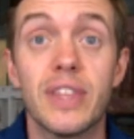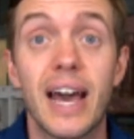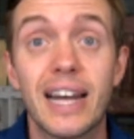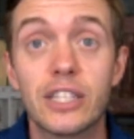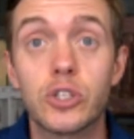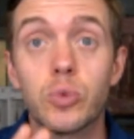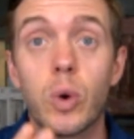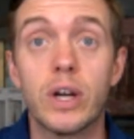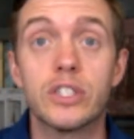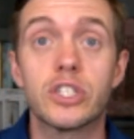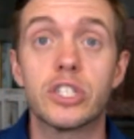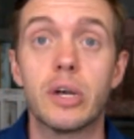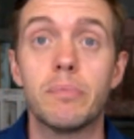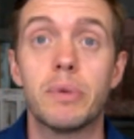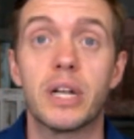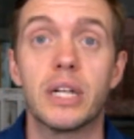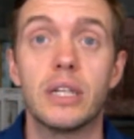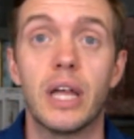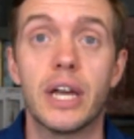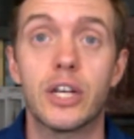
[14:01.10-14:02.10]
And that's why
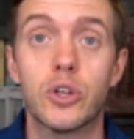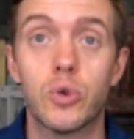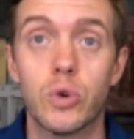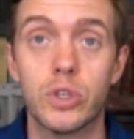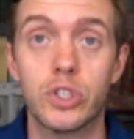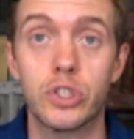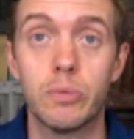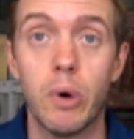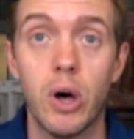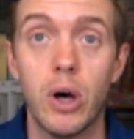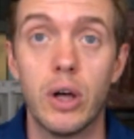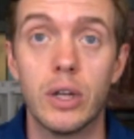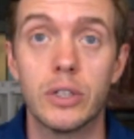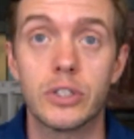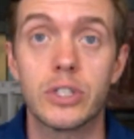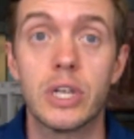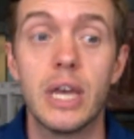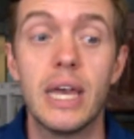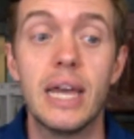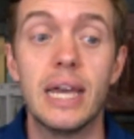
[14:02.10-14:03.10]
somebody like Chris
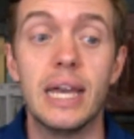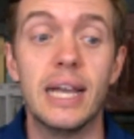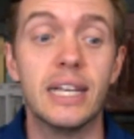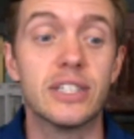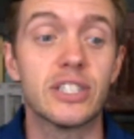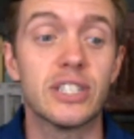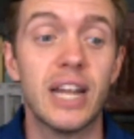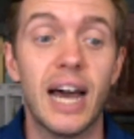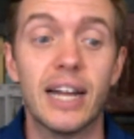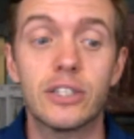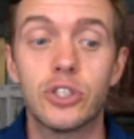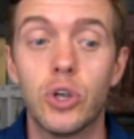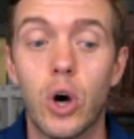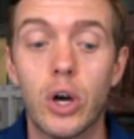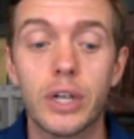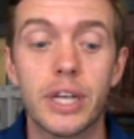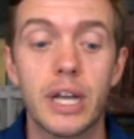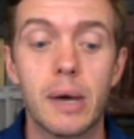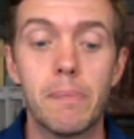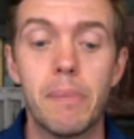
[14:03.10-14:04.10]
Smalls is not
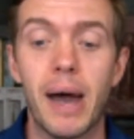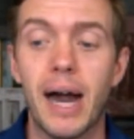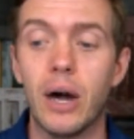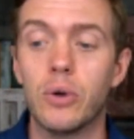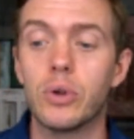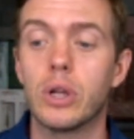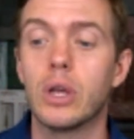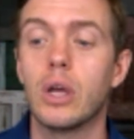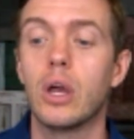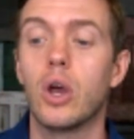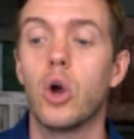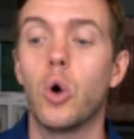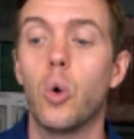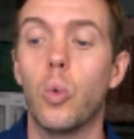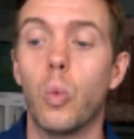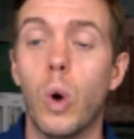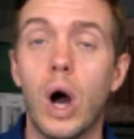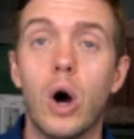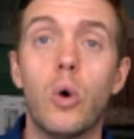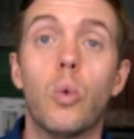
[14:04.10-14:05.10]
talking about,
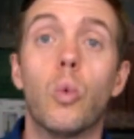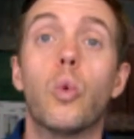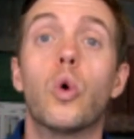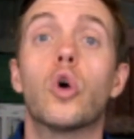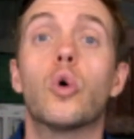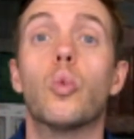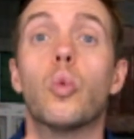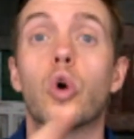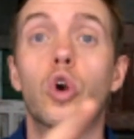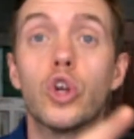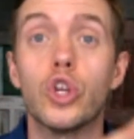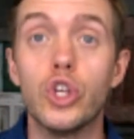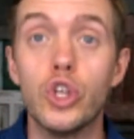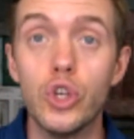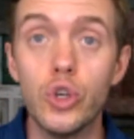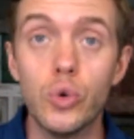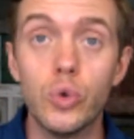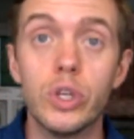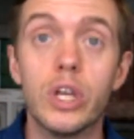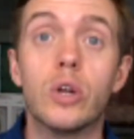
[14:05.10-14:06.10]
well, we're
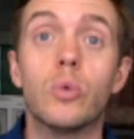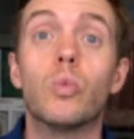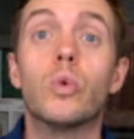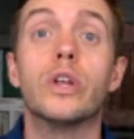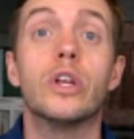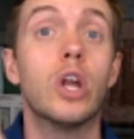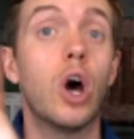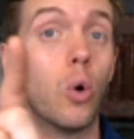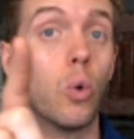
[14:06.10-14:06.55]
union.